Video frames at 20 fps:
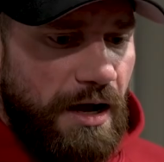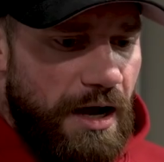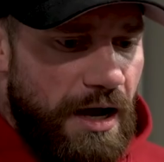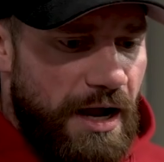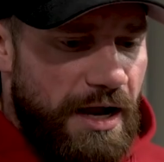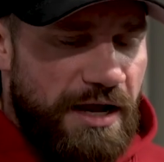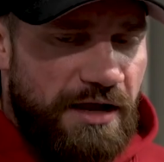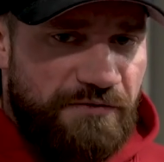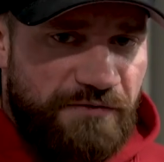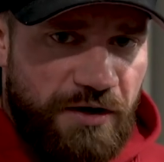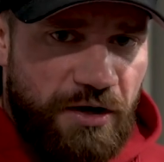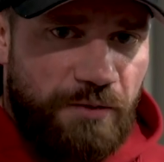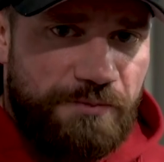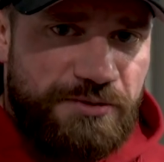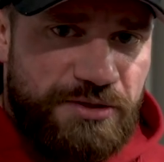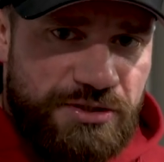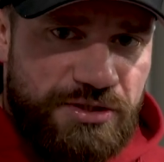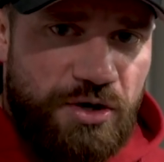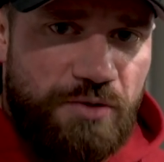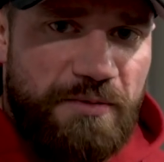I have
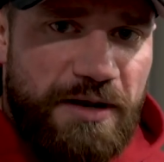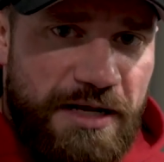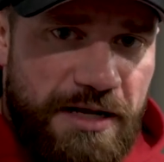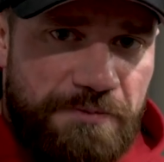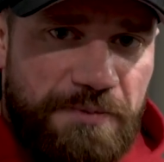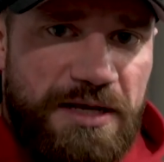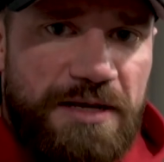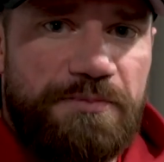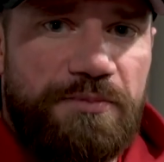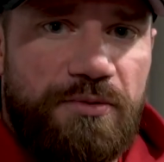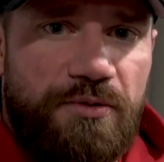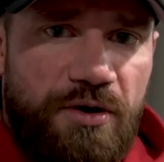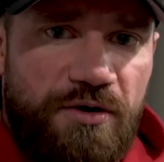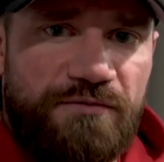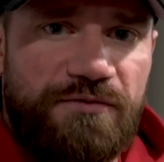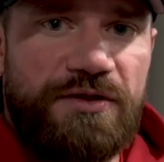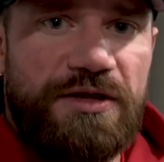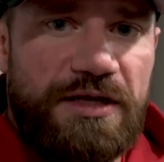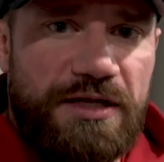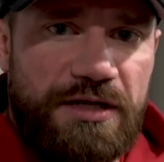helped so many people
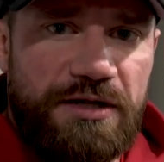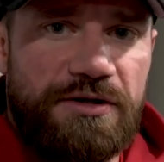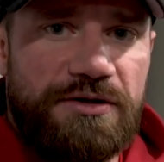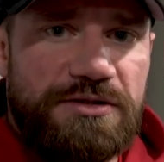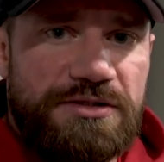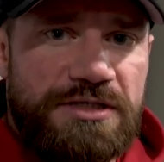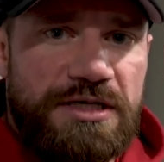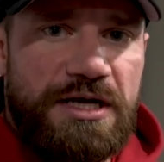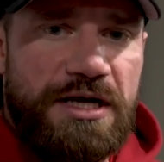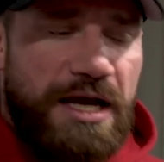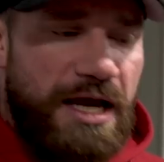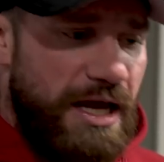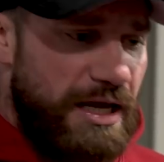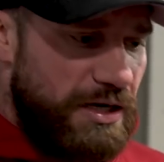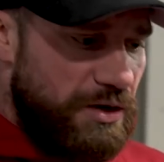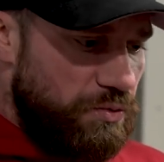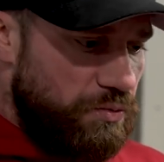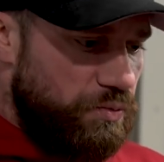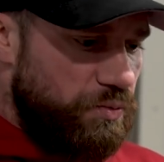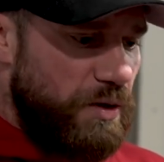over the years
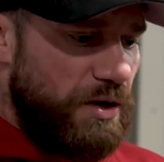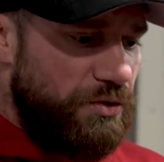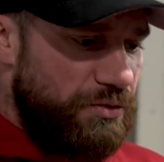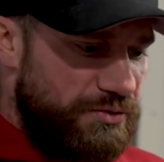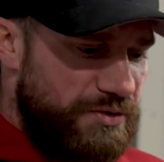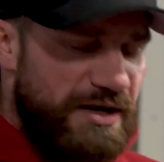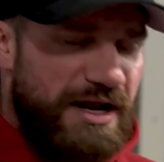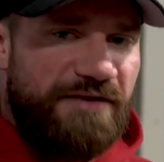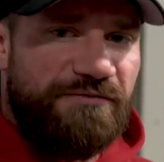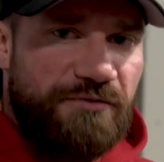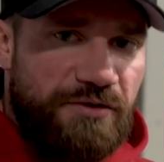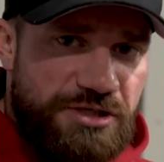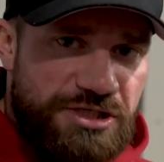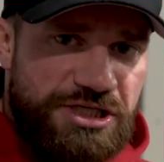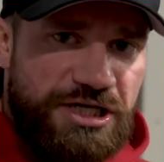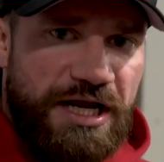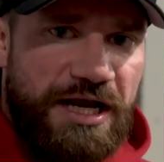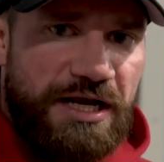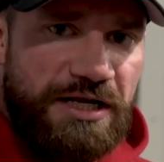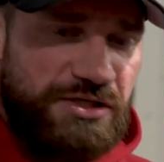and it will never
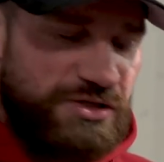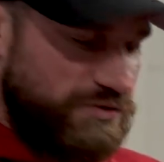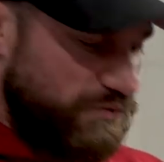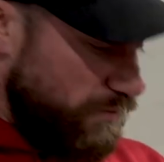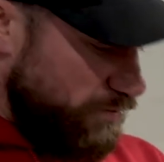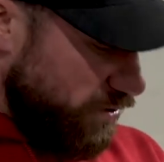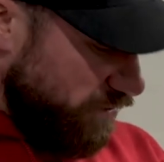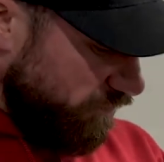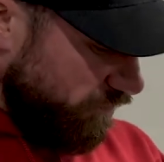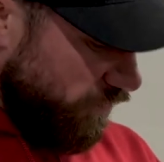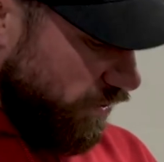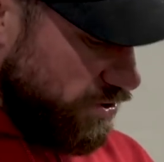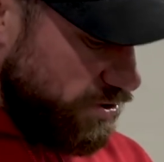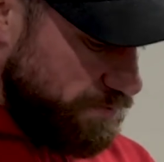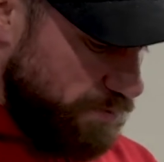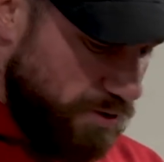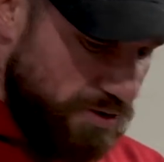change from the first